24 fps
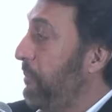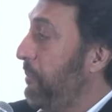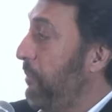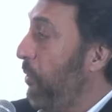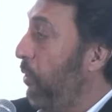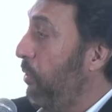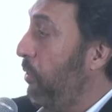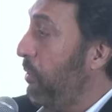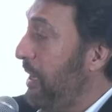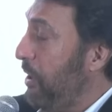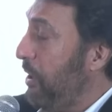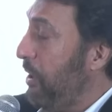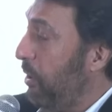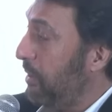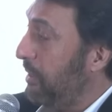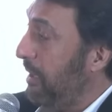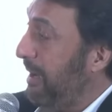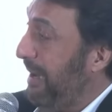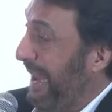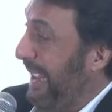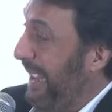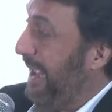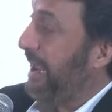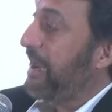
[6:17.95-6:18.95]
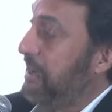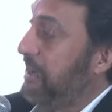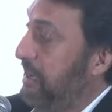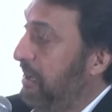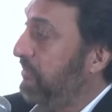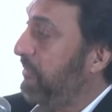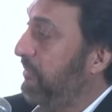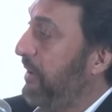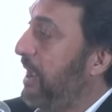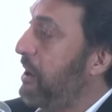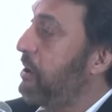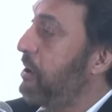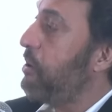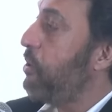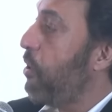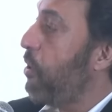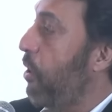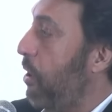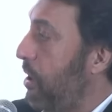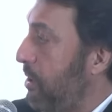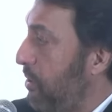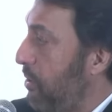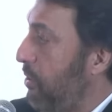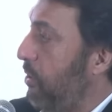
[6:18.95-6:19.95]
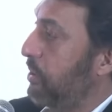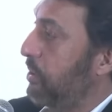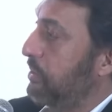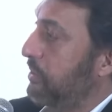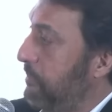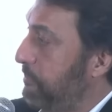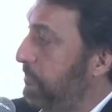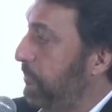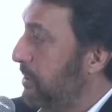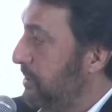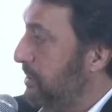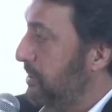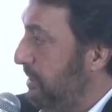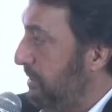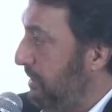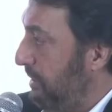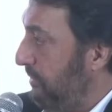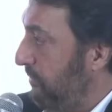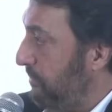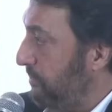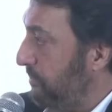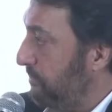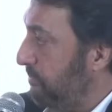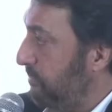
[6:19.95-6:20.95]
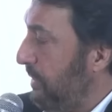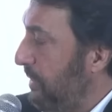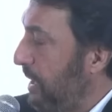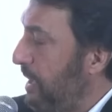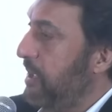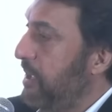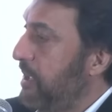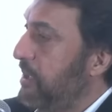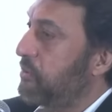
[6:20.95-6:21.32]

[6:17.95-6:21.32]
only on the negative and not on the positive. Mm-hmm.